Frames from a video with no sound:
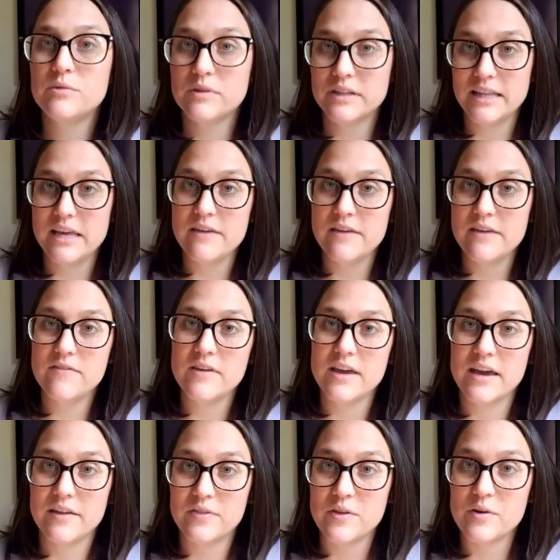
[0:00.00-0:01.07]

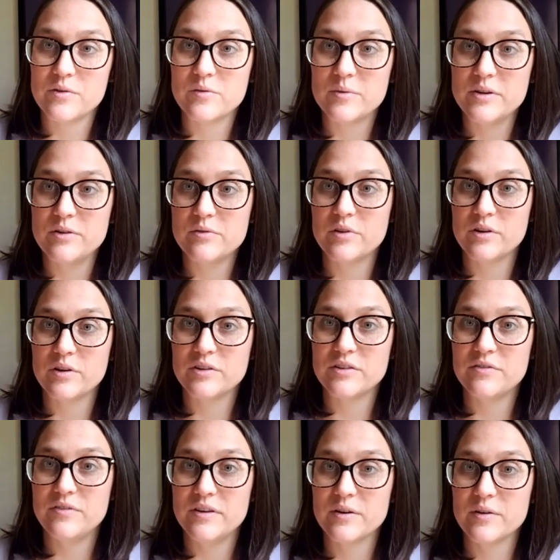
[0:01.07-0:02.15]
alleviate those when you start to
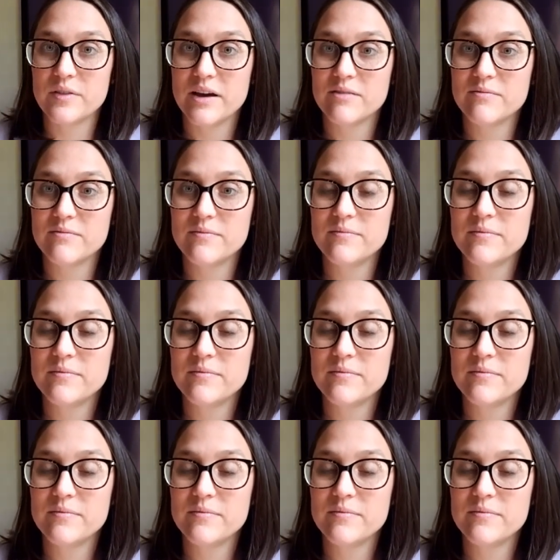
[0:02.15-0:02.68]
feel them.